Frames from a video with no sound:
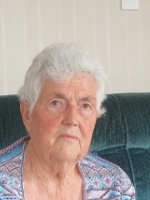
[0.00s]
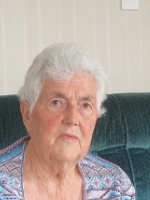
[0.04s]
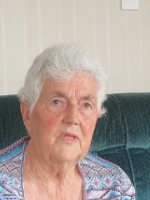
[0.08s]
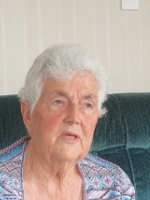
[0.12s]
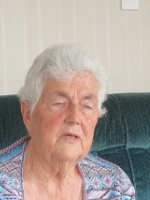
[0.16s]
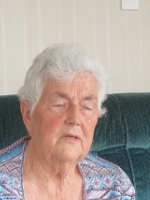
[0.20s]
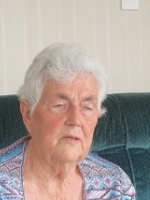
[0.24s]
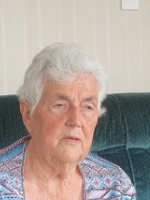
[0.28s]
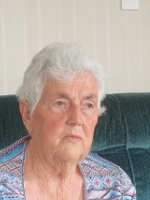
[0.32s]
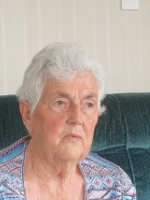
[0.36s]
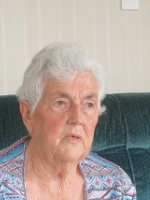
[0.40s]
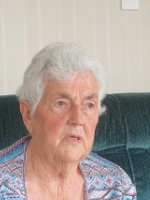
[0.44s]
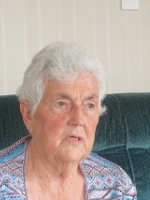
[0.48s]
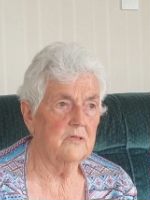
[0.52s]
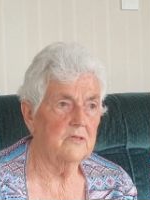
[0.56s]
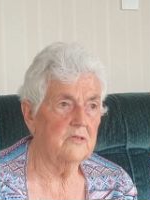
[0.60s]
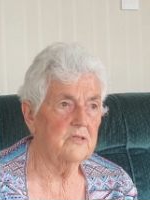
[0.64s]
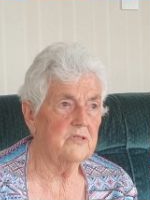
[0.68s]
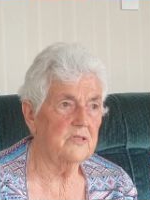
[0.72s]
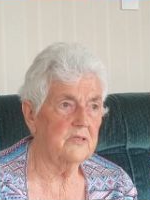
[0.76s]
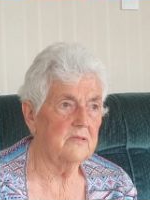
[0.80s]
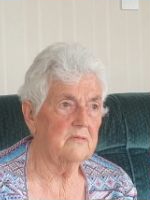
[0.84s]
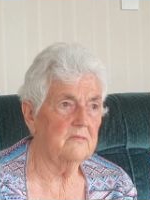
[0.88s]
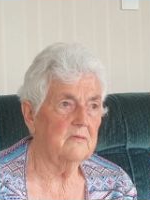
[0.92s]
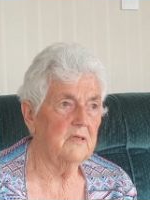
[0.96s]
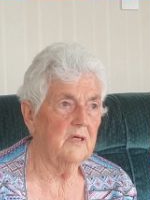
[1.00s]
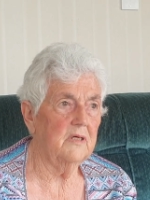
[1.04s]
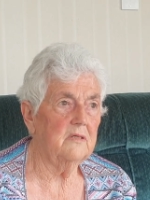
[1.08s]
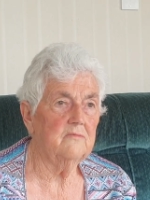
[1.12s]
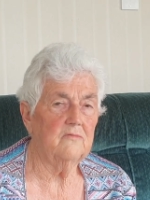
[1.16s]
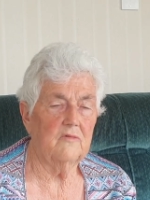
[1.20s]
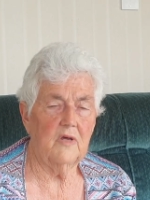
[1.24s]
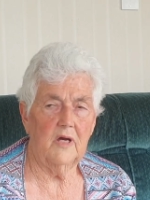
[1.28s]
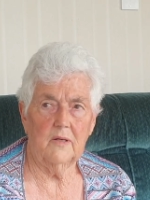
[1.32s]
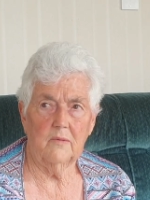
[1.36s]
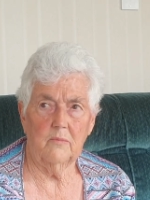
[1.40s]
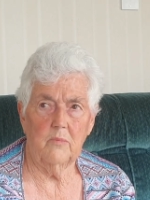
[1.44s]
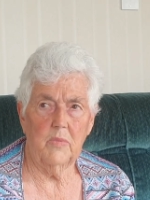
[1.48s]
you was and
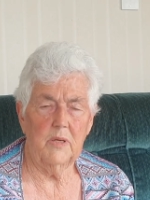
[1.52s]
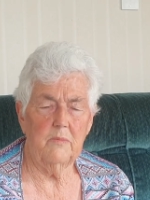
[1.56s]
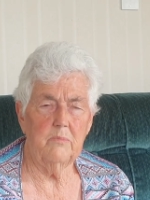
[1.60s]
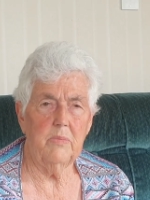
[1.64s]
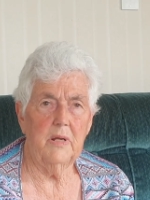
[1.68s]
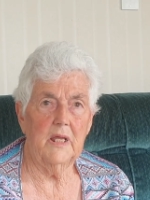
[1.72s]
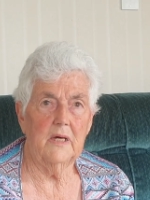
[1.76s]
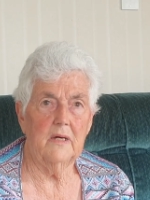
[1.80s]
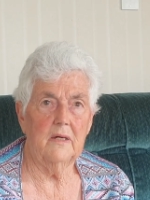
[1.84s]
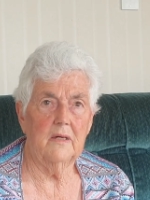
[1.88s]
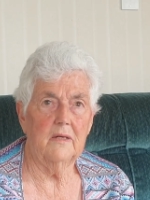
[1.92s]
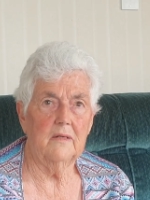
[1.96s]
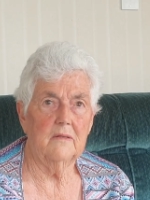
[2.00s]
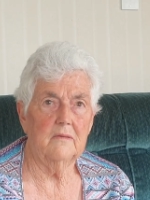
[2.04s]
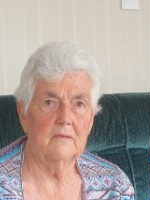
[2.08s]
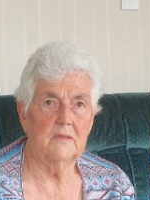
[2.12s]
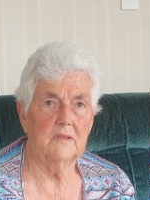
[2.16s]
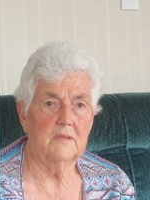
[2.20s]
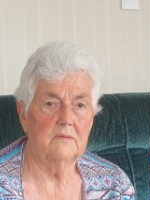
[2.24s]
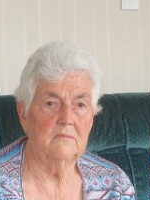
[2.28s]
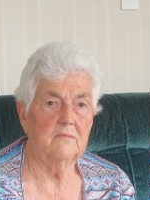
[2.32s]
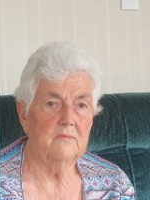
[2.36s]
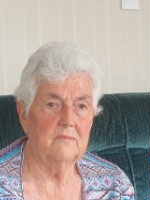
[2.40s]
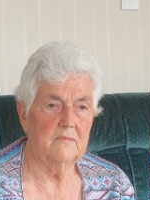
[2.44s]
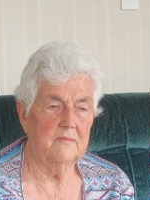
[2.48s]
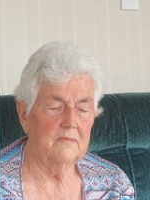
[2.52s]
rugby player. And, and